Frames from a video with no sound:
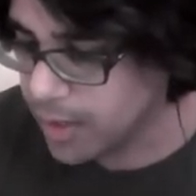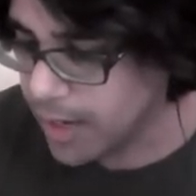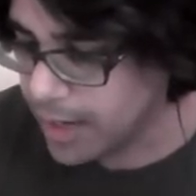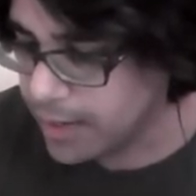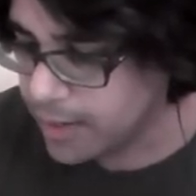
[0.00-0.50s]

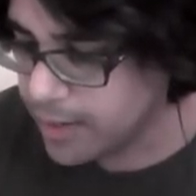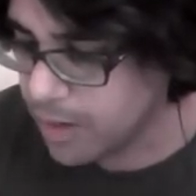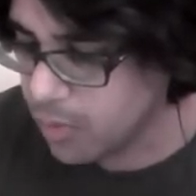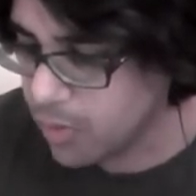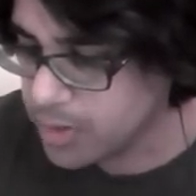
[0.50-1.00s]
And now,
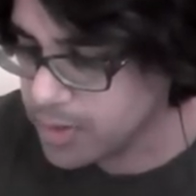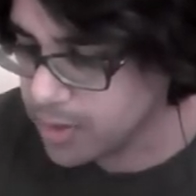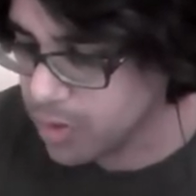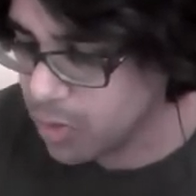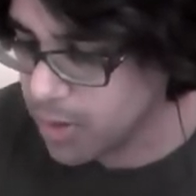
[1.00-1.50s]
what's a
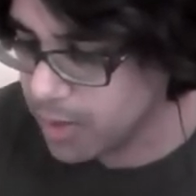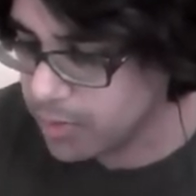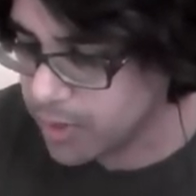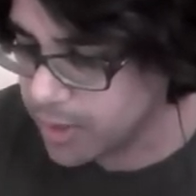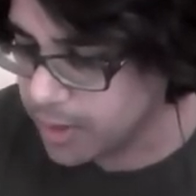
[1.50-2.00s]

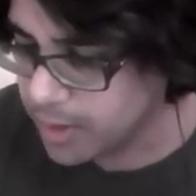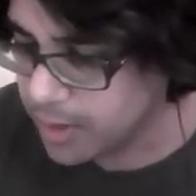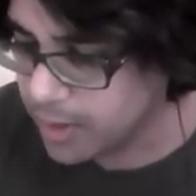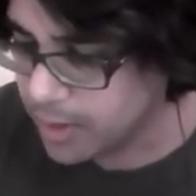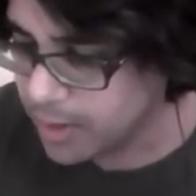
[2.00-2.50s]
co-boundary
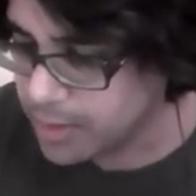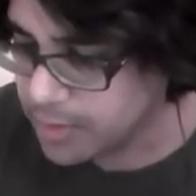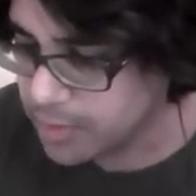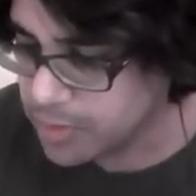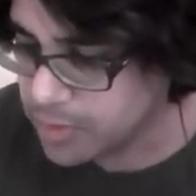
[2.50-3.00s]
uh,
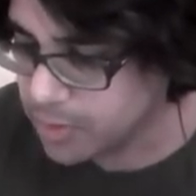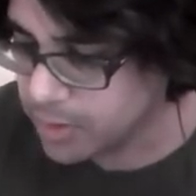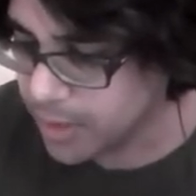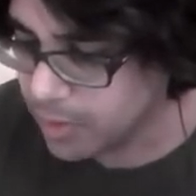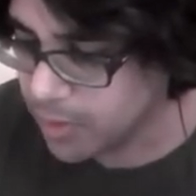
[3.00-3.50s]
supposed to look
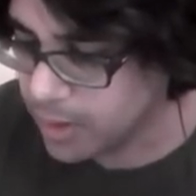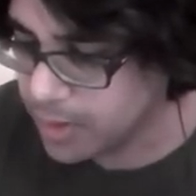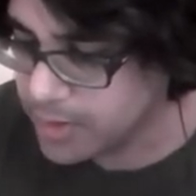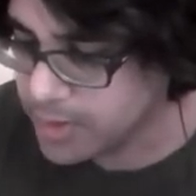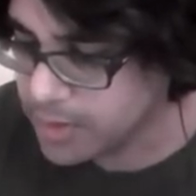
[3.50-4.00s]
like? Well,
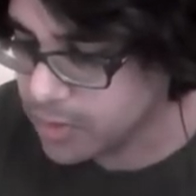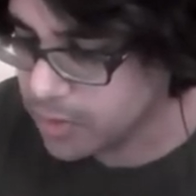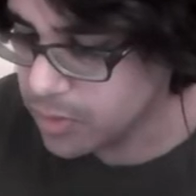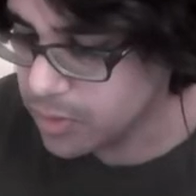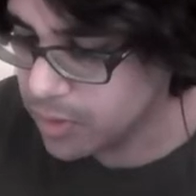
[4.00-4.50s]
it's just
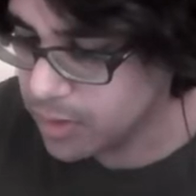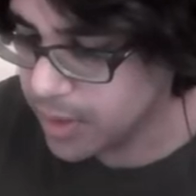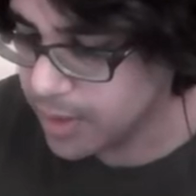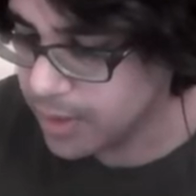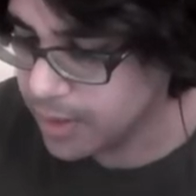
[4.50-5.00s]
going to look
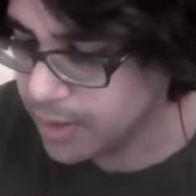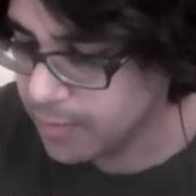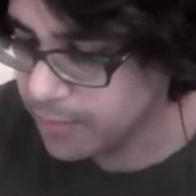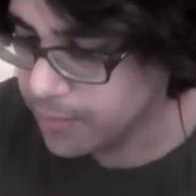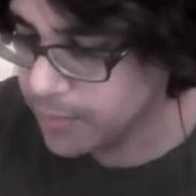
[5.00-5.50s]
like
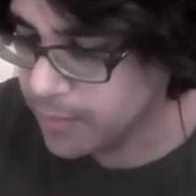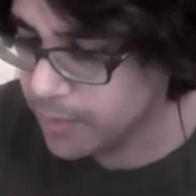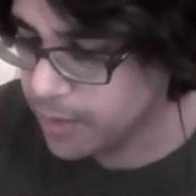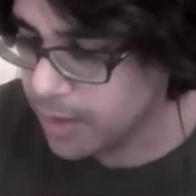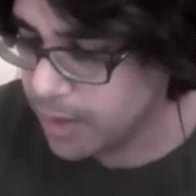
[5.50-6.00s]

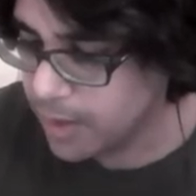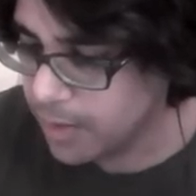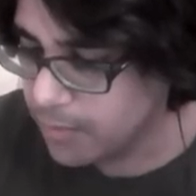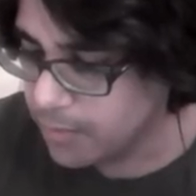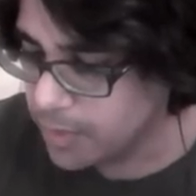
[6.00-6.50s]

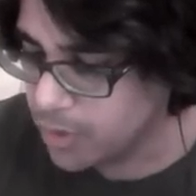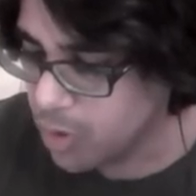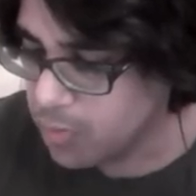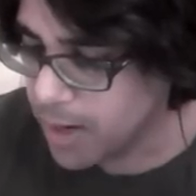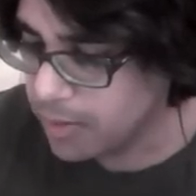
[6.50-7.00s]
um, the
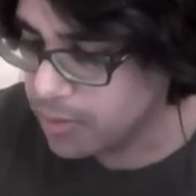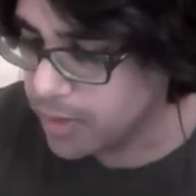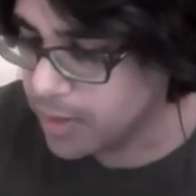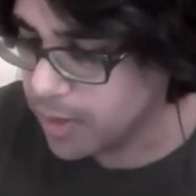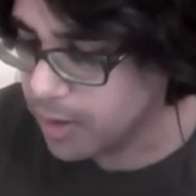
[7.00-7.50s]

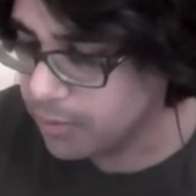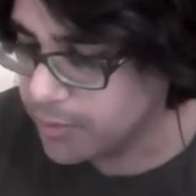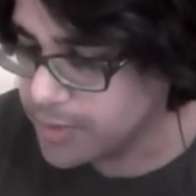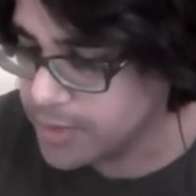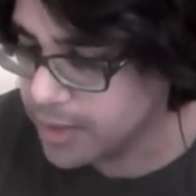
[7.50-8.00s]
co-boundary of a
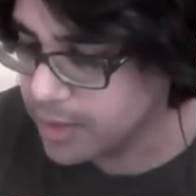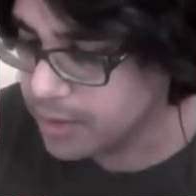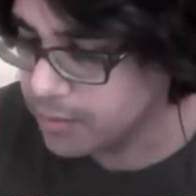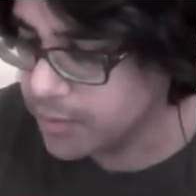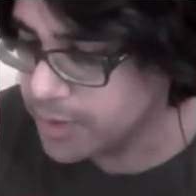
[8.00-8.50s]

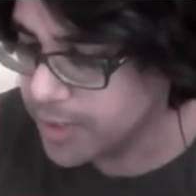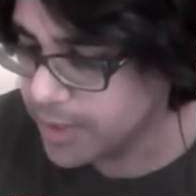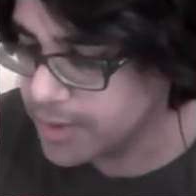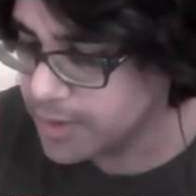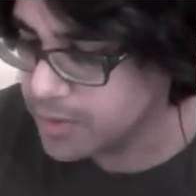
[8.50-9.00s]
single
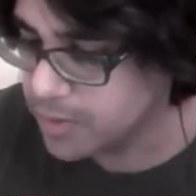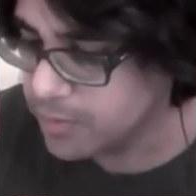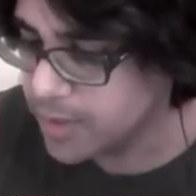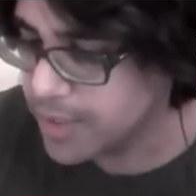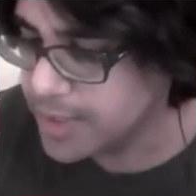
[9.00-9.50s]
vertex is sort of
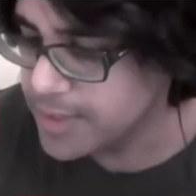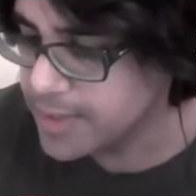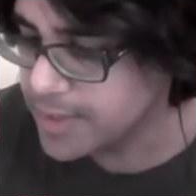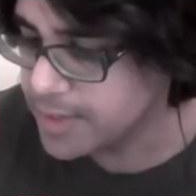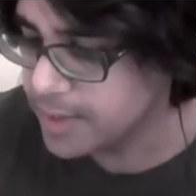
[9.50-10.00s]
the
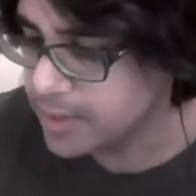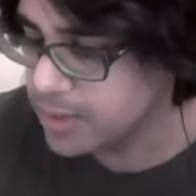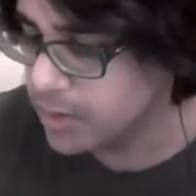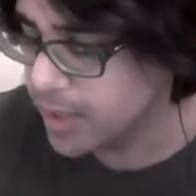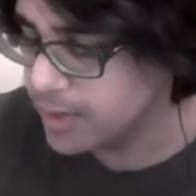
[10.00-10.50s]
easiest thing to
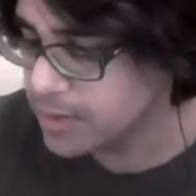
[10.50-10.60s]
look at.